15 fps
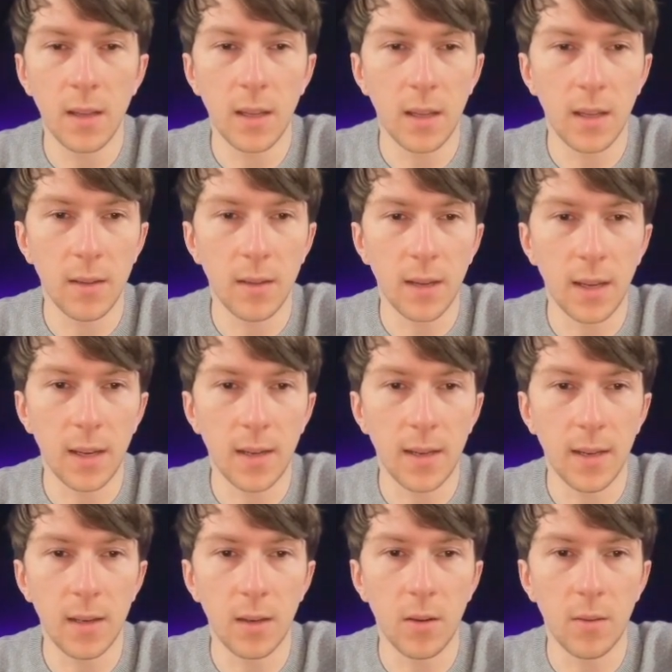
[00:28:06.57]
and I
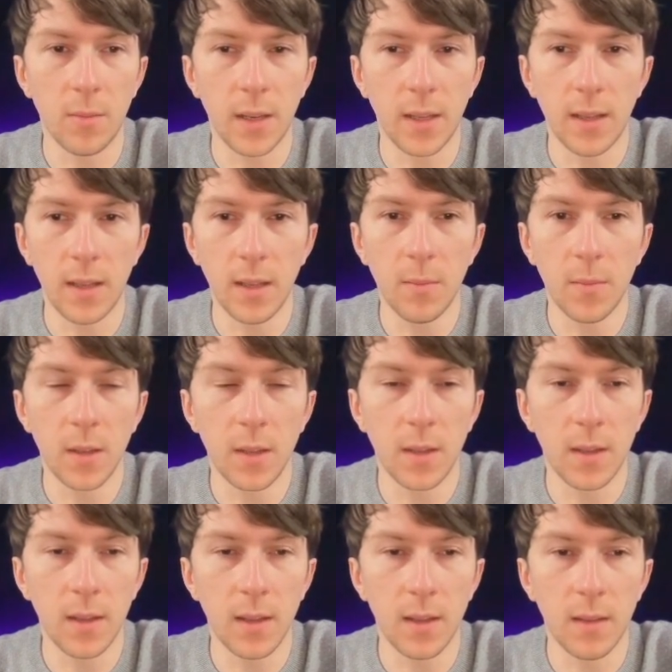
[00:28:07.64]
click on my name,
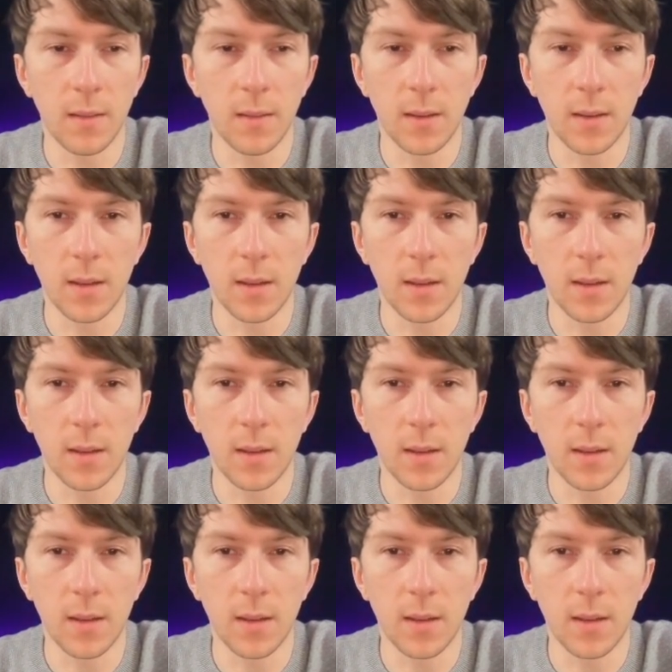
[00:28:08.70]
then